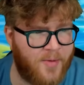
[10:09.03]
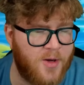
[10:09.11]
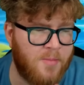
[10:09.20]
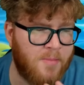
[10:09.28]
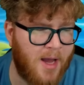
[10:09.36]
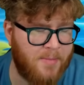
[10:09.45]
But
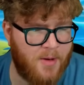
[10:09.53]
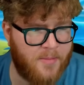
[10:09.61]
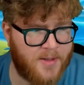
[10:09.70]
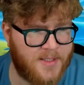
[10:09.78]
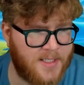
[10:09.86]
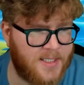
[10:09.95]
you might be
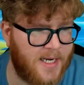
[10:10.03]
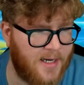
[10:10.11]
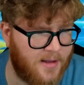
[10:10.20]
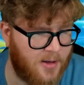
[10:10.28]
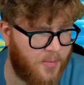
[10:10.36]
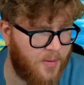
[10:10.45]
able to sustain
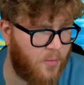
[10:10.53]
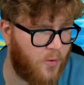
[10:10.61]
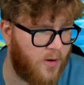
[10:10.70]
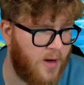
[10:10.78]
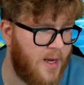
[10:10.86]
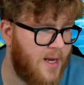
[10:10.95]
a little bit
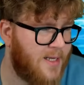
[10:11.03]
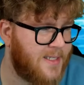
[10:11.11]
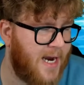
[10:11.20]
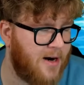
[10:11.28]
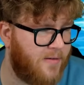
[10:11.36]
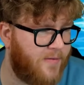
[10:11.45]
more
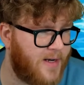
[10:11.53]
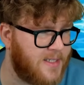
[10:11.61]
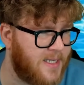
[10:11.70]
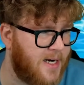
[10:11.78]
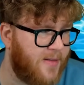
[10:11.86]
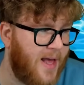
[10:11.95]

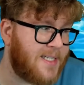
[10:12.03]
sacrifice there.